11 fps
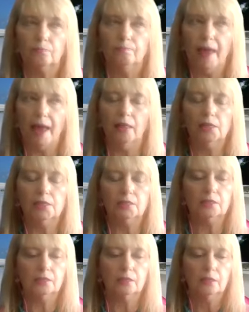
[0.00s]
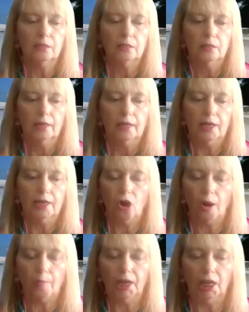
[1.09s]
balance, and
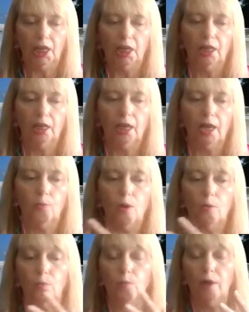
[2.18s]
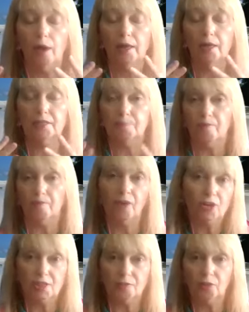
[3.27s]
harmony. And it's been
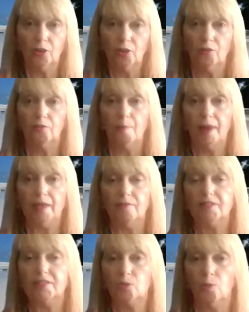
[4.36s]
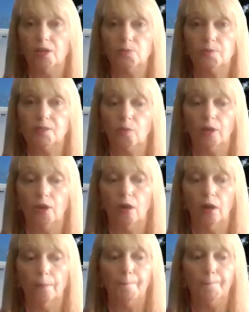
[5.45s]
very difficult for many of us to watch what's going
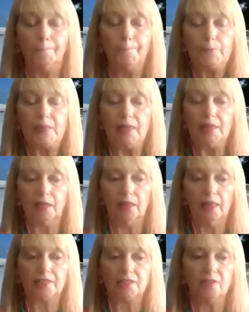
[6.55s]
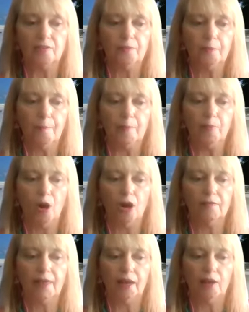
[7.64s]
on in the collective and be part
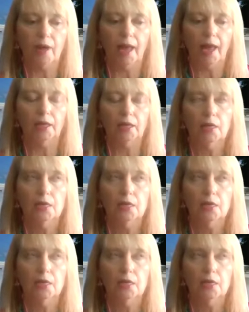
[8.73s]
of that. Okay.